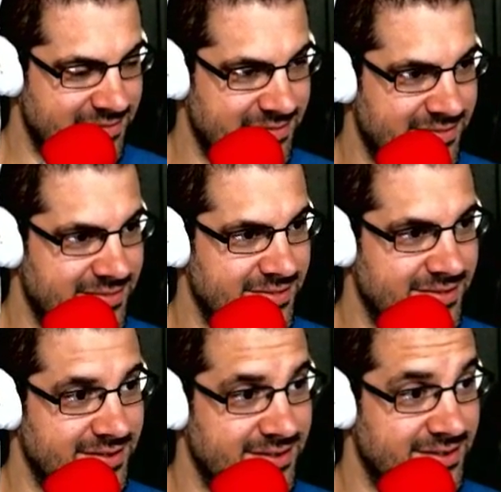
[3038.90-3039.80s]

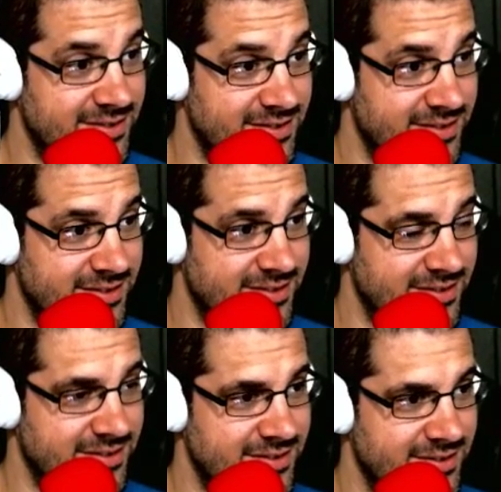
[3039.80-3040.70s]

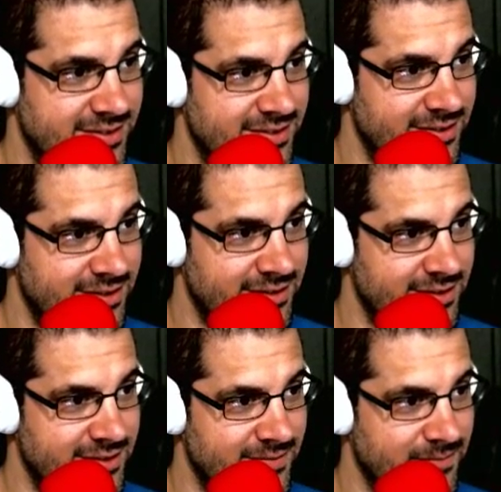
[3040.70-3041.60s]

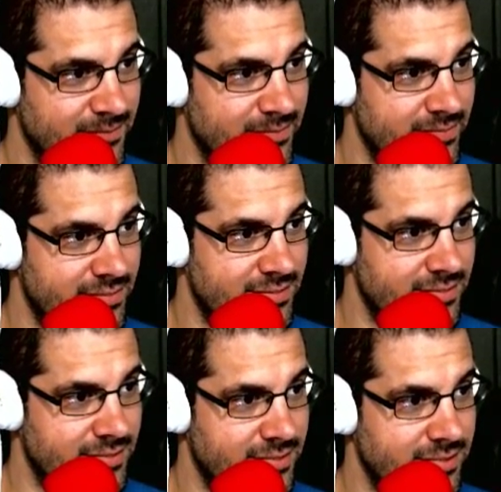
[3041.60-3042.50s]

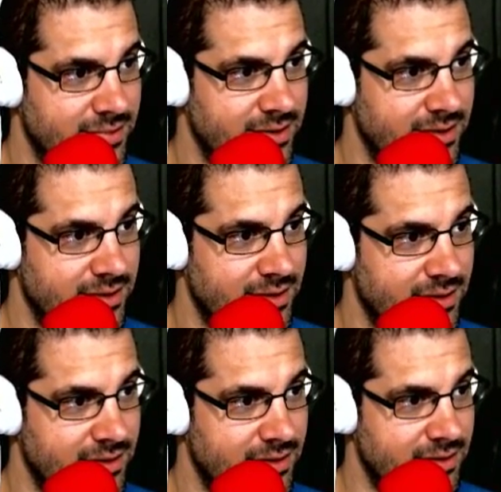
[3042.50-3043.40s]

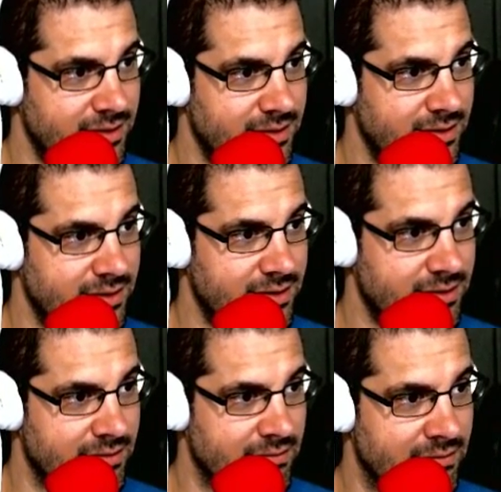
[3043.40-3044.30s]

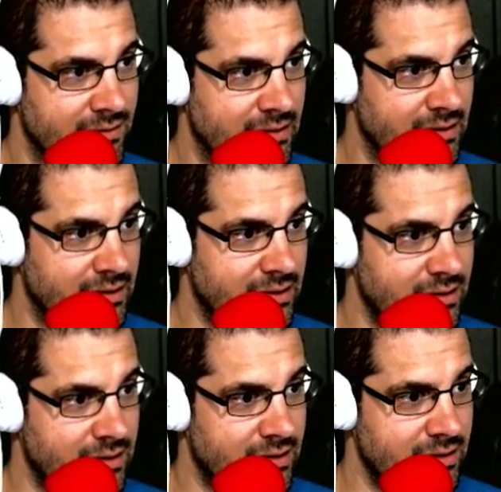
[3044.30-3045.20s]

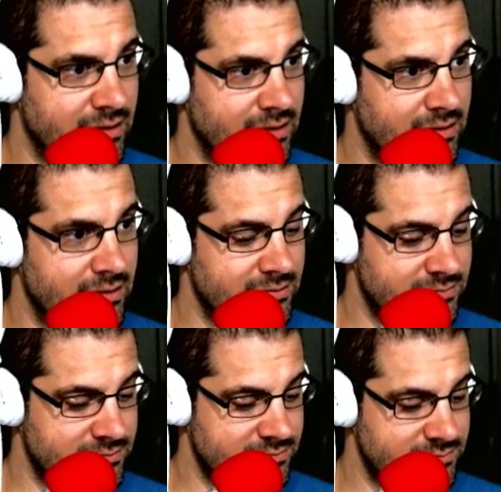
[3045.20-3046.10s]

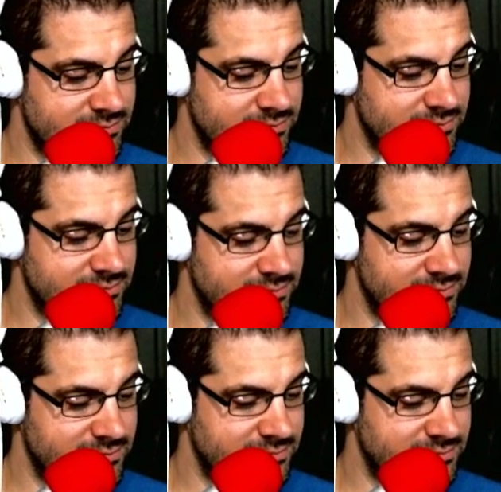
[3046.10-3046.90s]
No words are spoken by the person on screen.